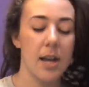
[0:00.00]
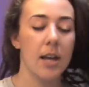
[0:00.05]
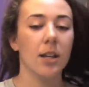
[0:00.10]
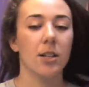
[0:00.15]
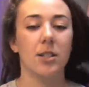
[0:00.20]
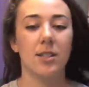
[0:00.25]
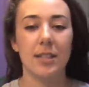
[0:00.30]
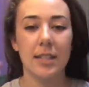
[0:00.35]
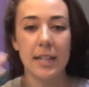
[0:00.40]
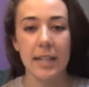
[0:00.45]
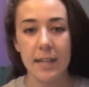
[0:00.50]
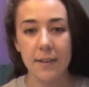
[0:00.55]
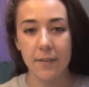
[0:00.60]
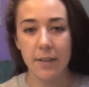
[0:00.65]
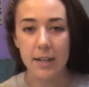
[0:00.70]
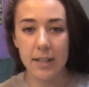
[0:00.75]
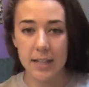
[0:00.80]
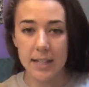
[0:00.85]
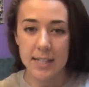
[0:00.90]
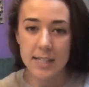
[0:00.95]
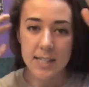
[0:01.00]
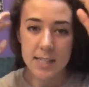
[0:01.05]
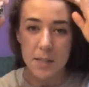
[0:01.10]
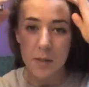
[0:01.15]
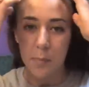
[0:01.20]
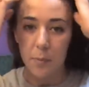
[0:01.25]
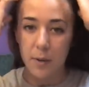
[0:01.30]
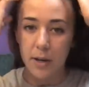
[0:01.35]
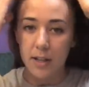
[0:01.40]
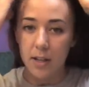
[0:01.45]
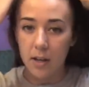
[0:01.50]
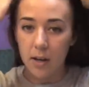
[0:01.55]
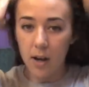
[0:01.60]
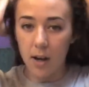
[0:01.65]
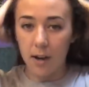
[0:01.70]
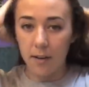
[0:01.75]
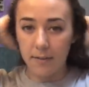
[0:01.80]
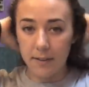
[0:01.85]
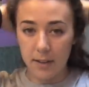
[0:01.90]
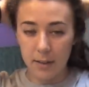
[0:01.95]
just to evenly spread the
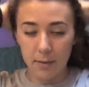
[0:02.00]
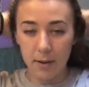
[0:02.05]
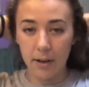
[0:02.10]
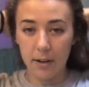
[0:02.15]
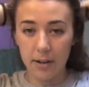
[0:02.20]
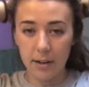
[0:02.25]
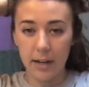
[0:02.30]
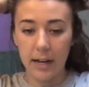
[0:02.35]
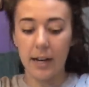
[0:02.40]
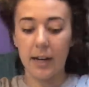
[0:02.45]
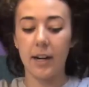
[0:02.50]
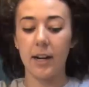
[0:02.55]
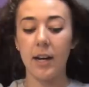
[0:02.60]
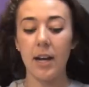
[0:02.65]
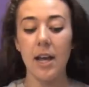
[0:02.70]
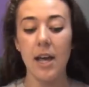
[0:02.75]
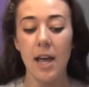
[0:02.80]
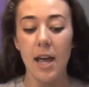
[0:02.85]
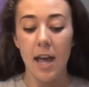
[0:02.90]
coffee throughout your hair.